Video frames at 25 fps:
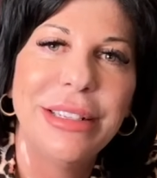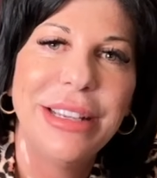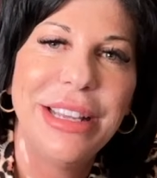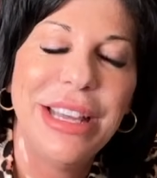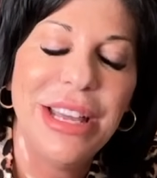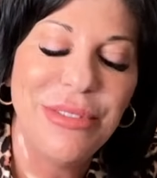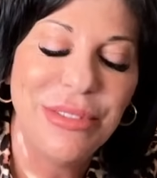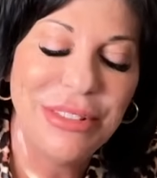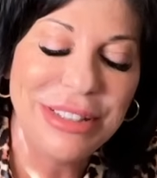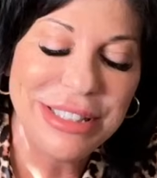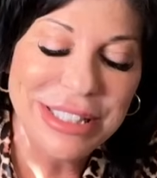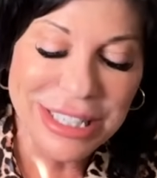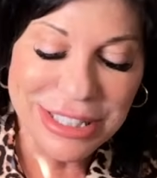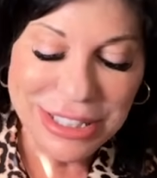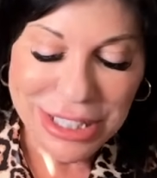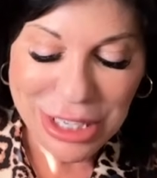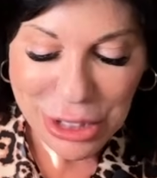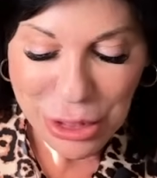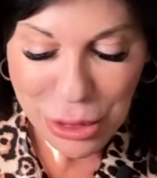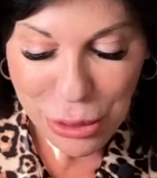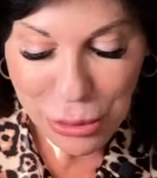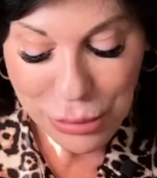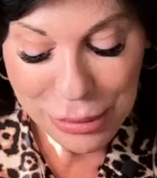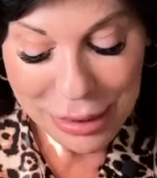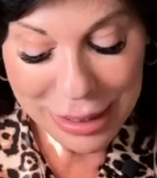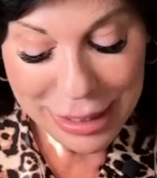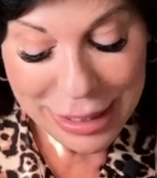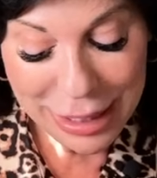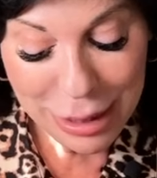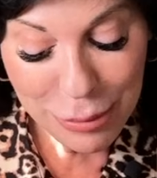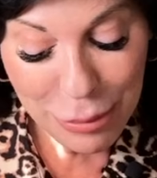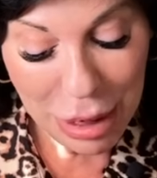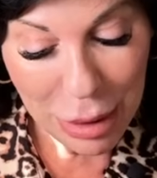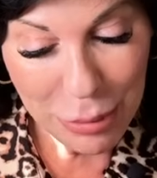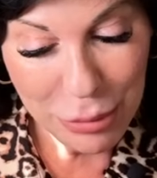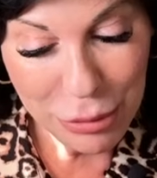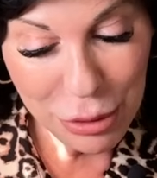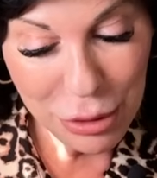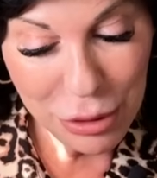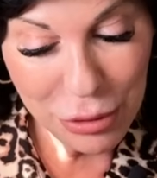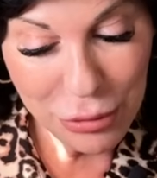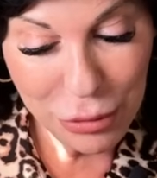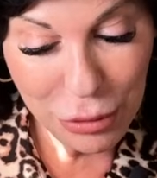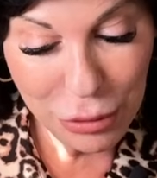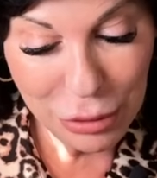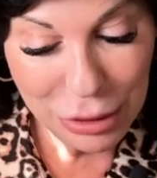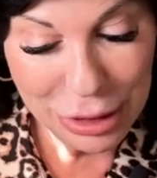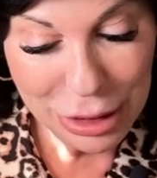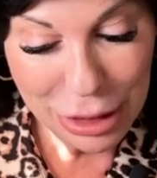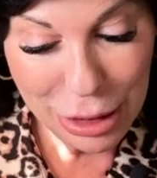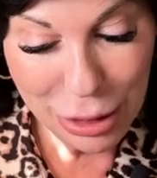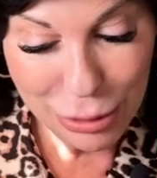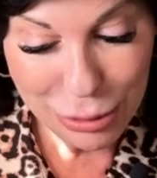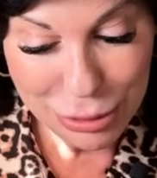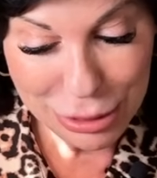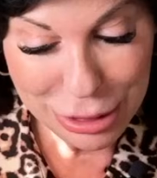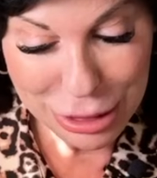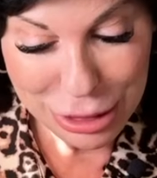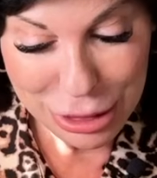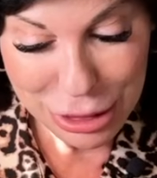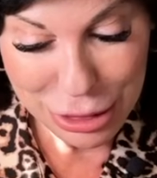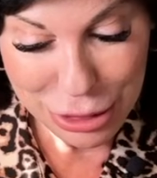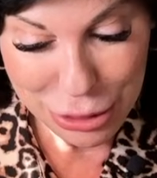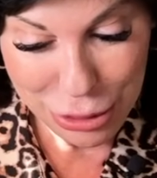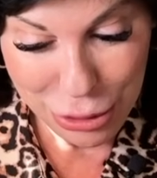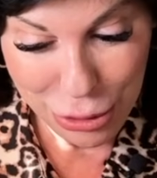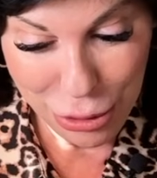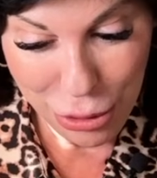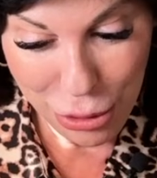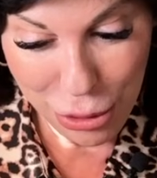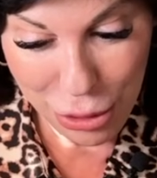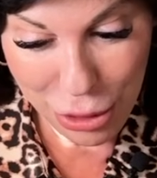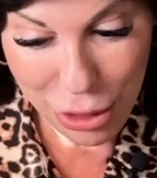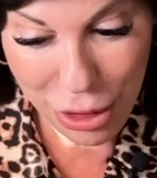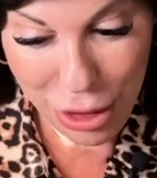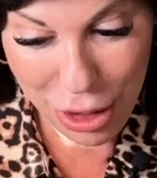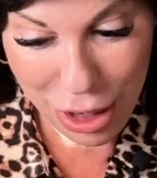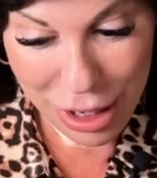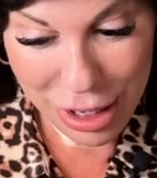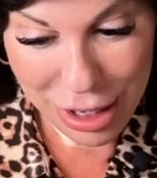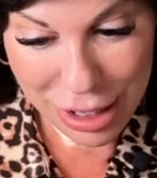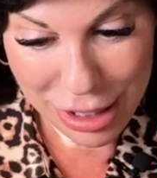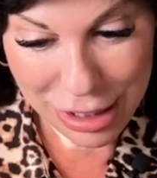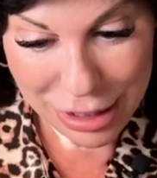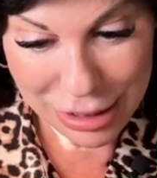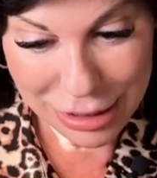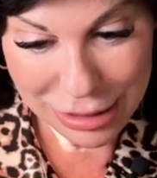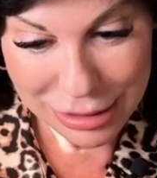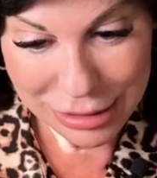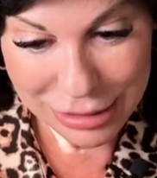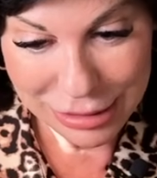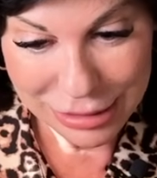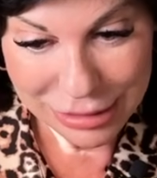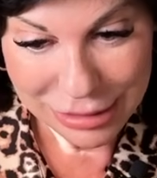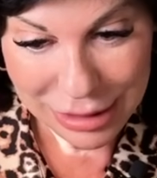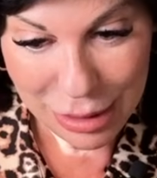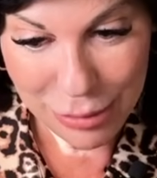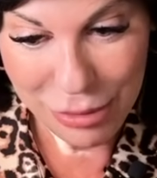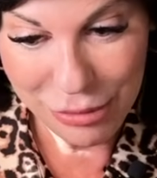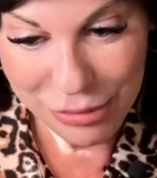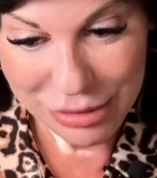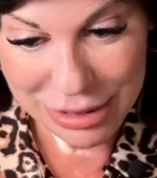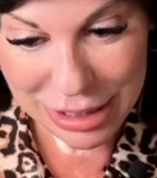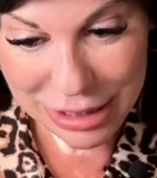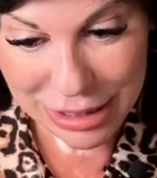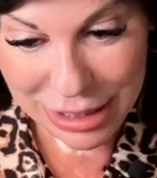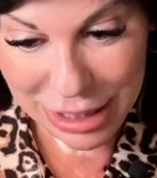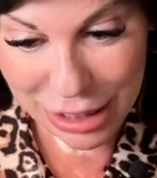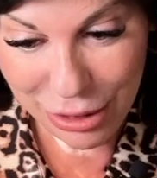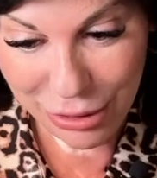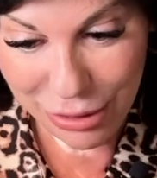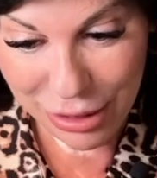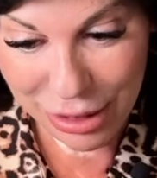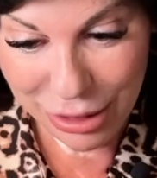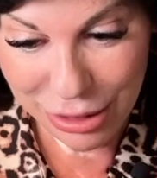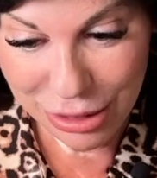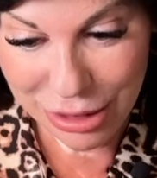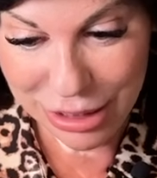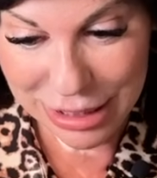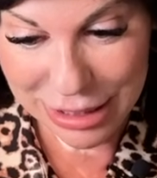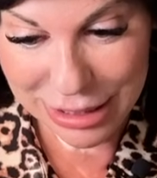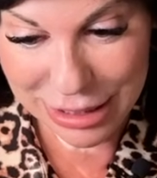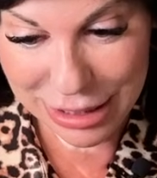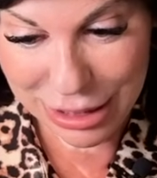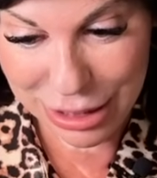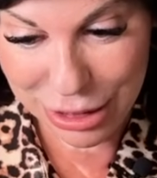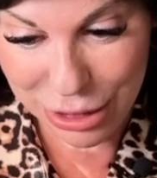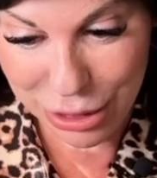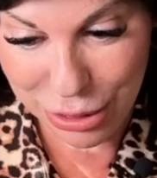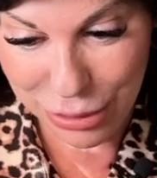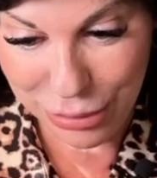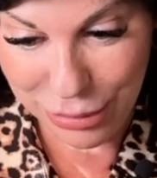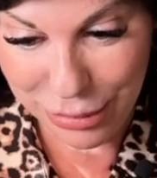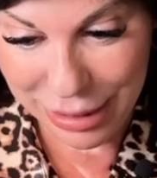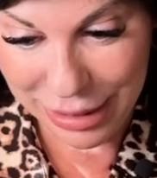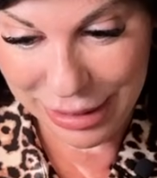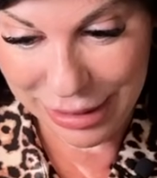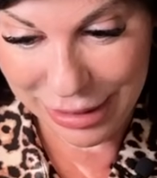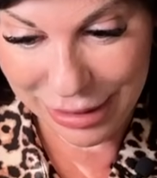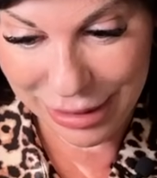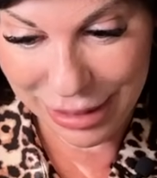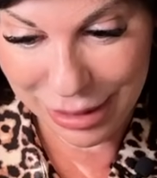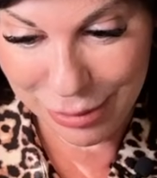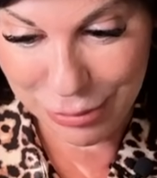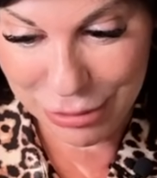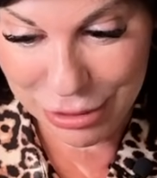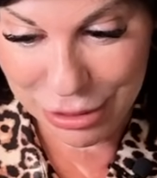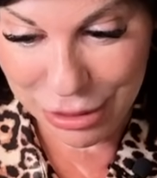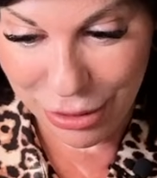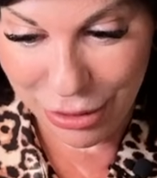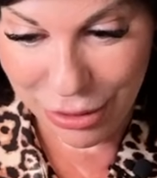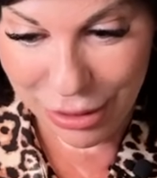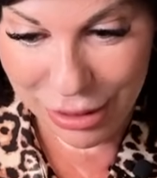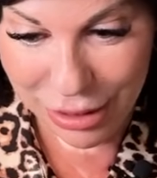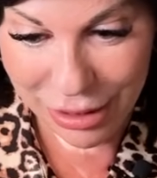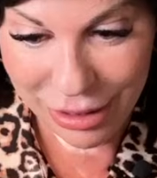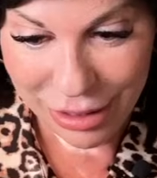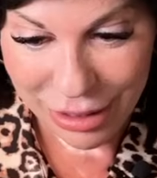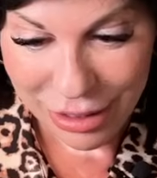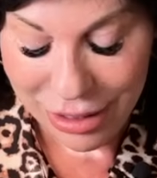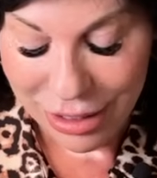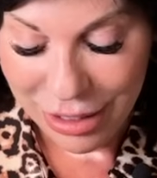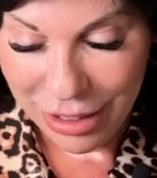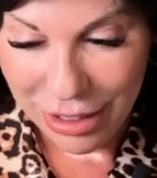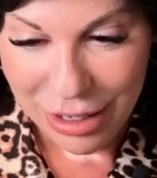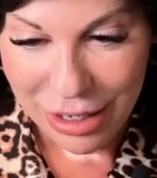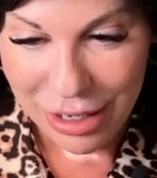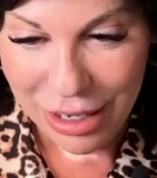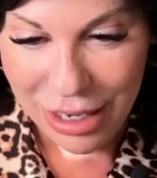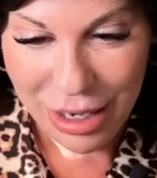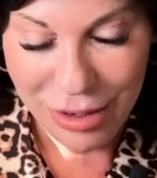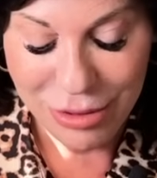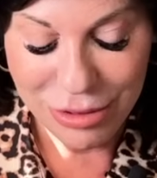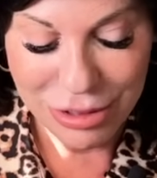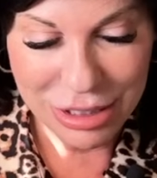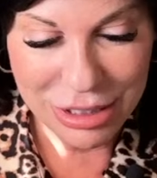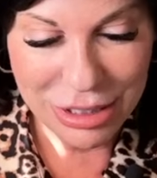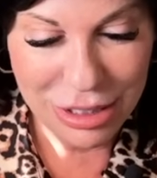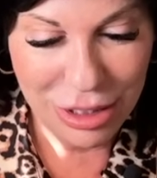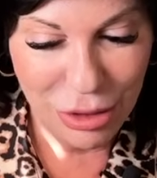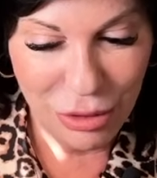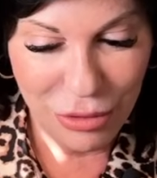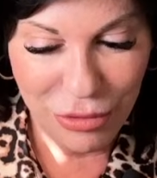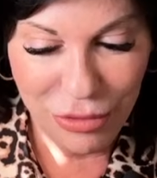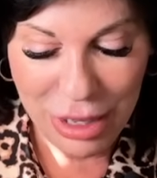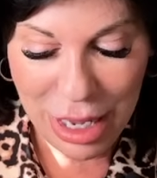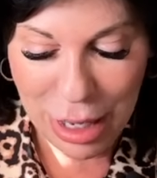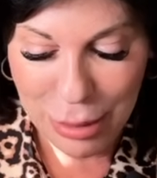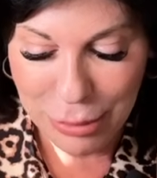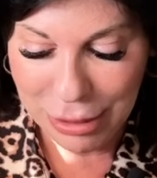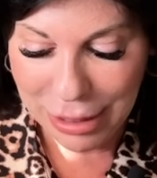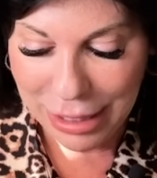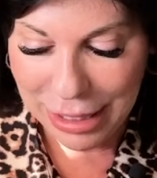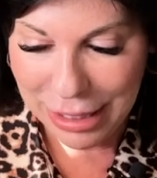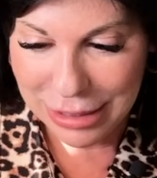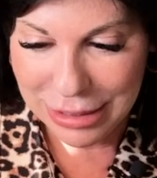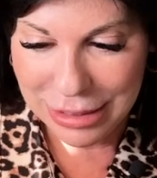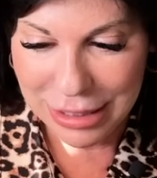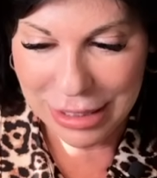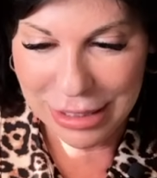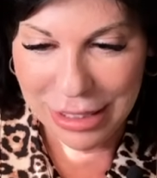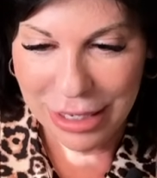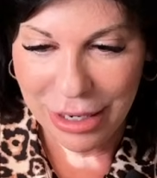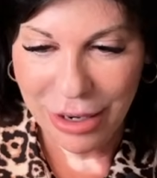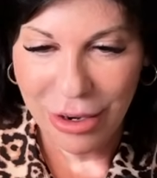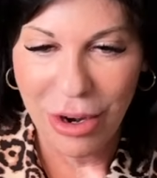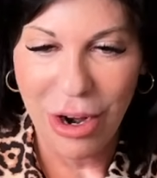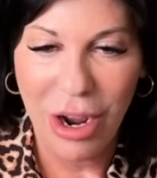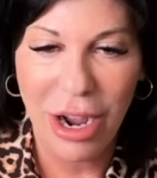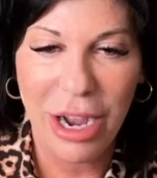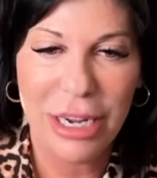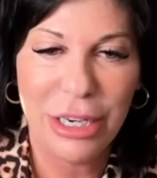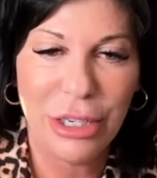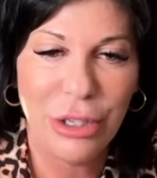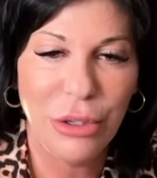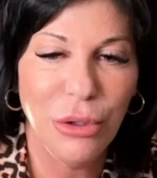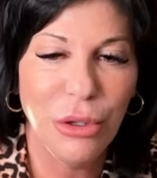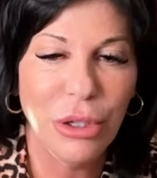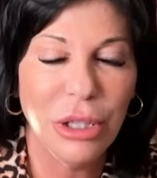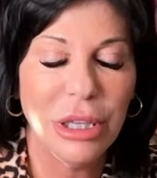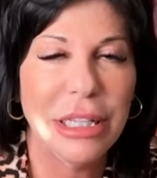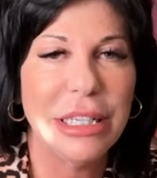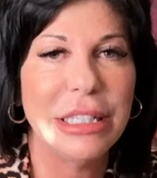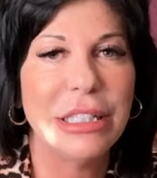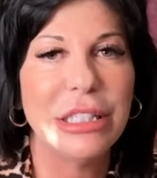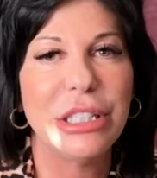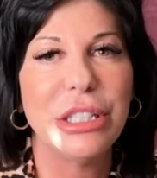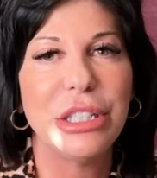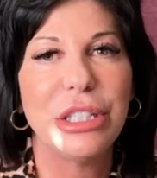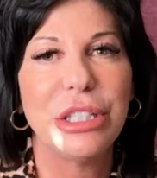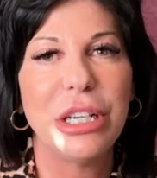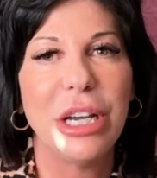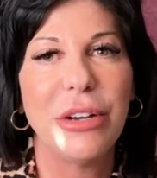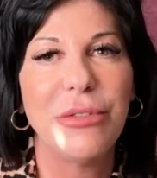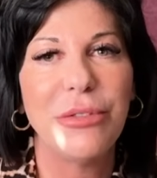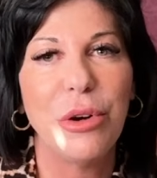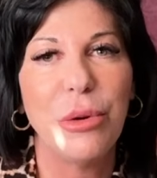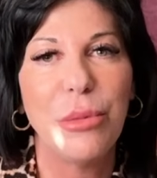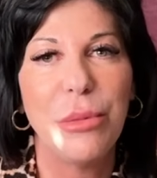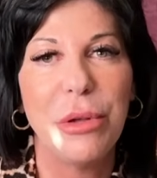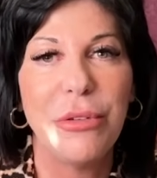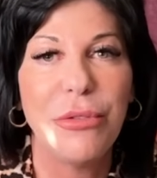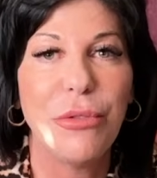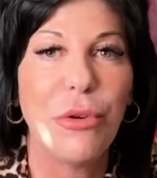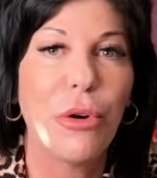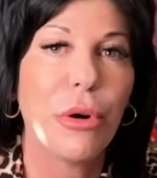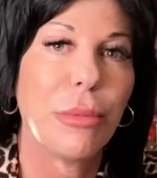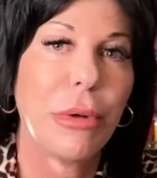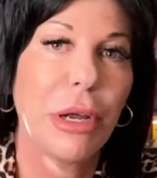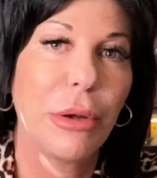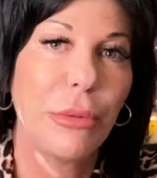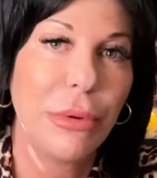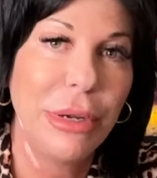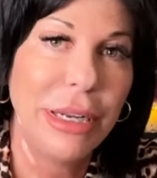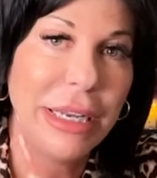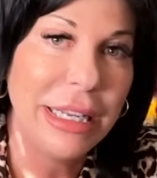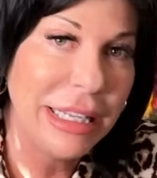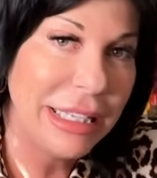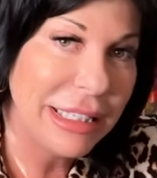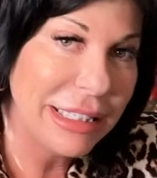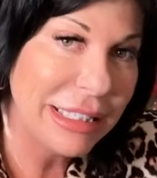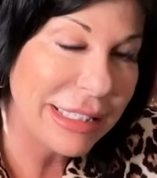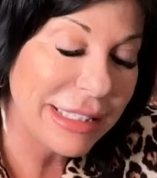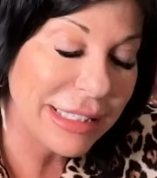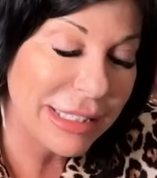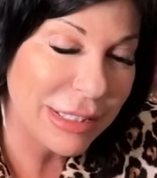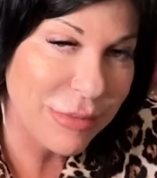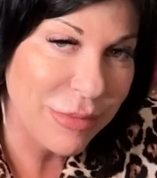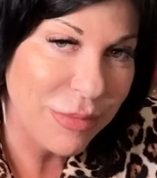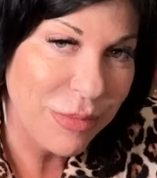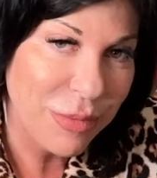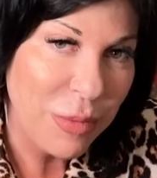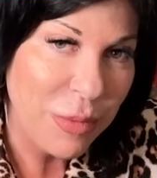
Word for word: If it sounds like you're reading, my beautiful Leos, this is your, uh, I mean, if it sounds like your energies, this is your reading. I'm sorry. I was just a little flabbergasted there. I do cleanse and shuffle before my readings.